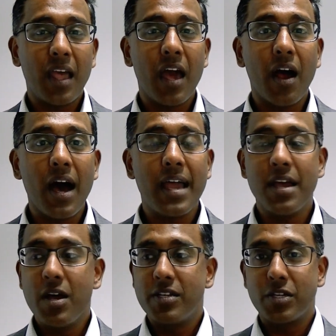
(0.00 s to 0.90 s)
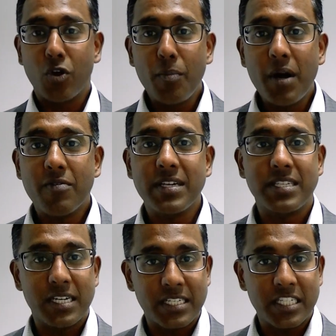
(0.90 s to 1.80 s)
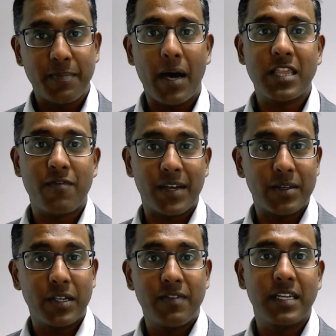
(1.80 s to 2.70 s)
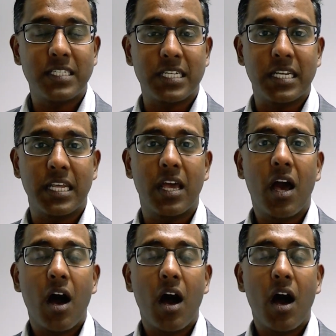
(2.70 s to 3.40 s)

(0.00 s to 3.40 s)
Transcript: And I did all my research, despite the fact of living in Sydney,